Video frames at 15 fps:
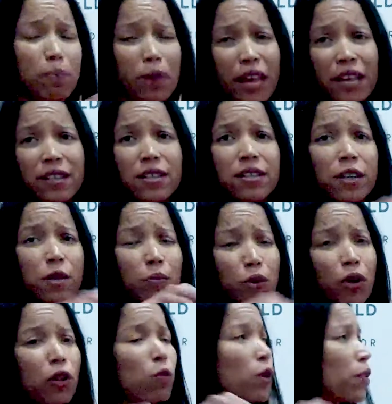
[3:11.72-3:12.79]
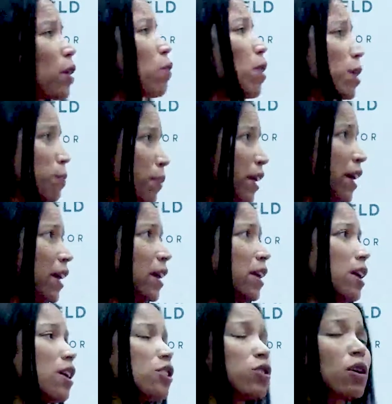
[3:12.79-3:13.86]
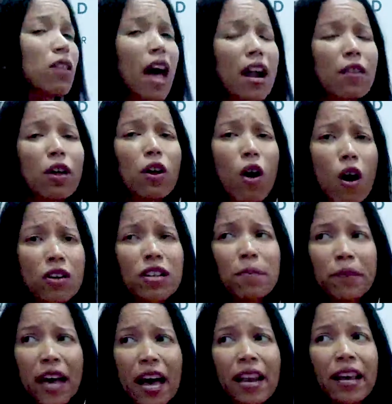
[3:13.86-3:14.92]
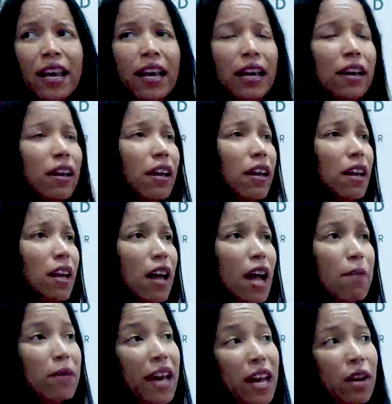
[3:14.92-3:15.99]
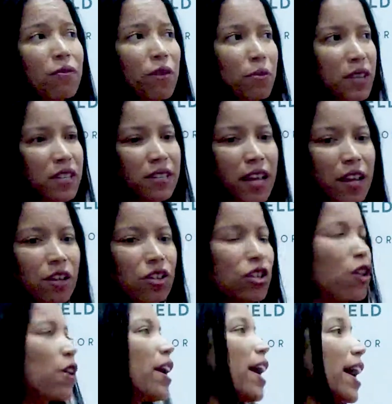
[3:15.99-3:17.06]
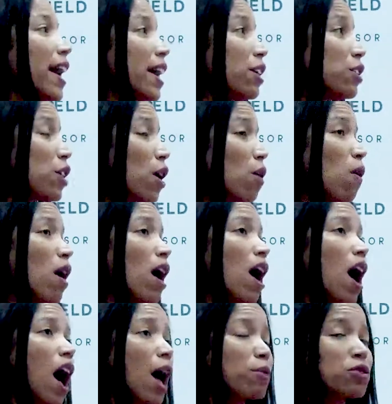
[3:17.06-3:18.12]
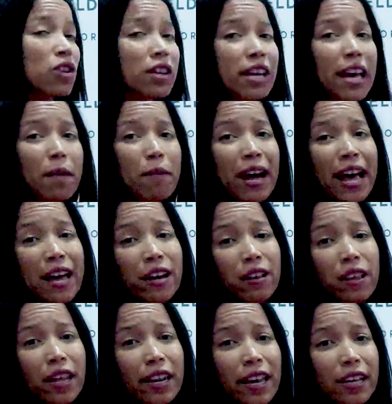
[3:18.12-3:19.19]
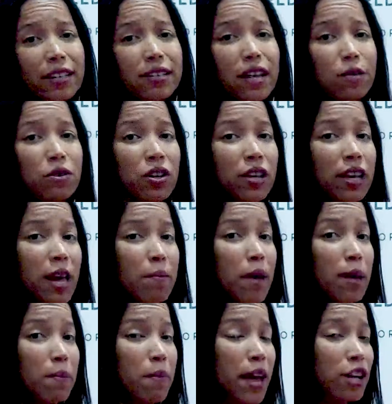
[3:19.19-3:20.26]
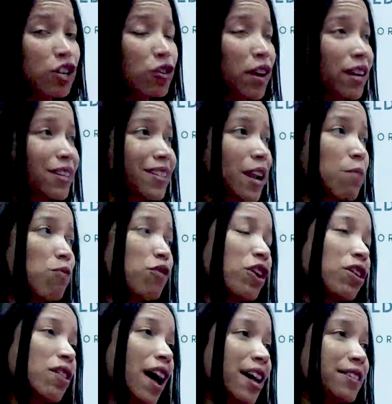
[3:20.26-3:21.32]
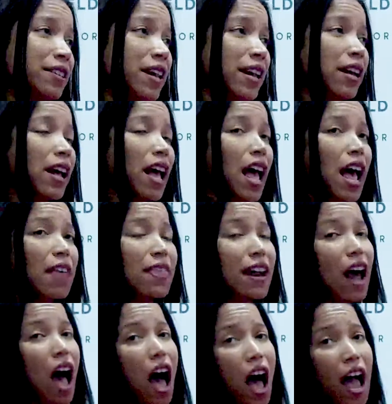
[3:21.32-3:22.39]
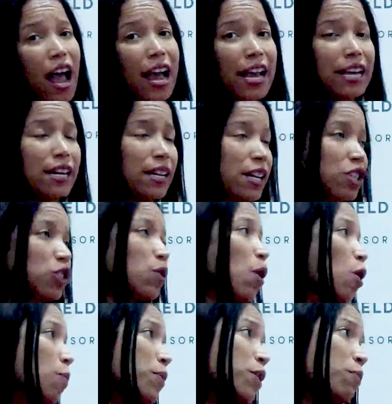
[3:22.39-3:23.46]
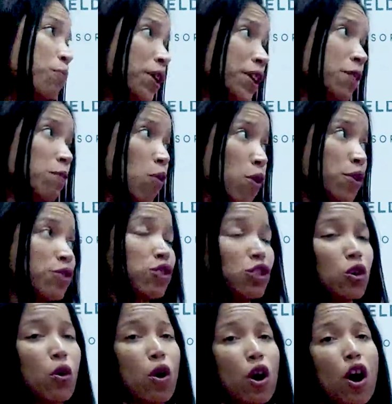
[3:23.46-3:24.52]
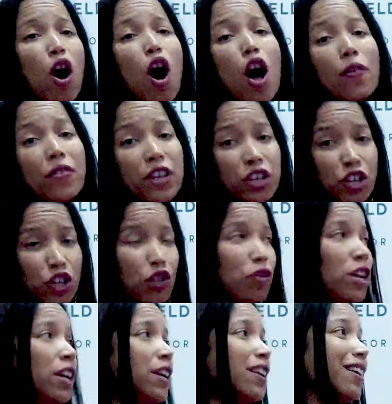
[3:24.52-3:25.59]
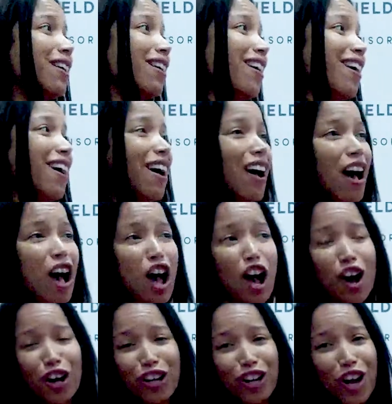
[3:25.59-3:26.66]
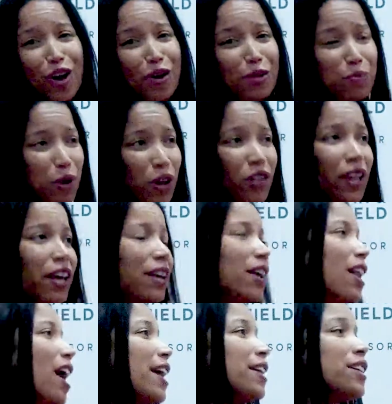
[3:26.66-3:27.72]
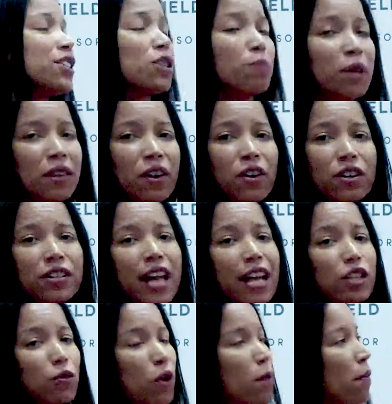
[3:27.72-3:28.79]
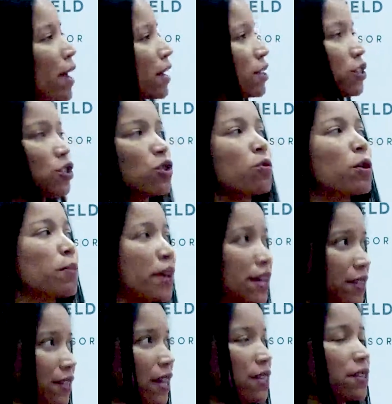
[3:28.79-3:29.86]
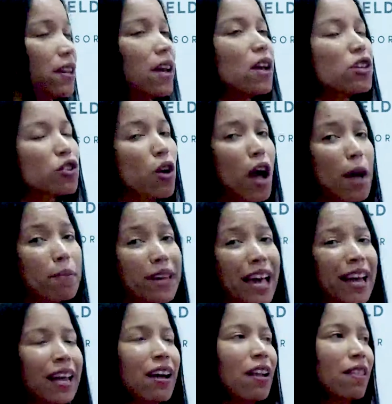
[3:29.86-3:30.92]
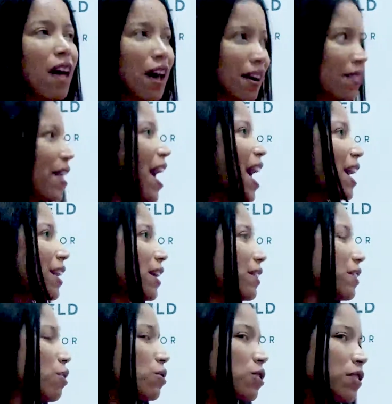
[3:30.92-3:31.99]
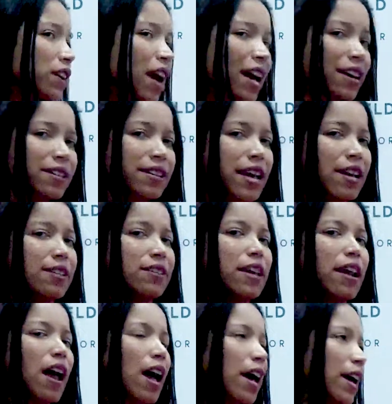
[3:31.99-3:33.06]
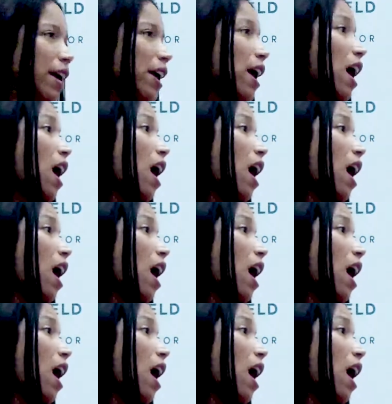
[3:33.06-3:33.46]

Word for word: places in Brooklyn where they want to be. So yeah. a lot of the calls I'm getting I'm getting from these tenants are, hey, you know, I was looking at my analytics, I was looking at my metrics, and I'm realizing that I need to open a brick and mortar store on this street, mm-hmm. uh, you know, in Brooklyn, and I need to be there because that's where my consumer base is. So I'm getting a lot of that, and those are the kind of tenants that I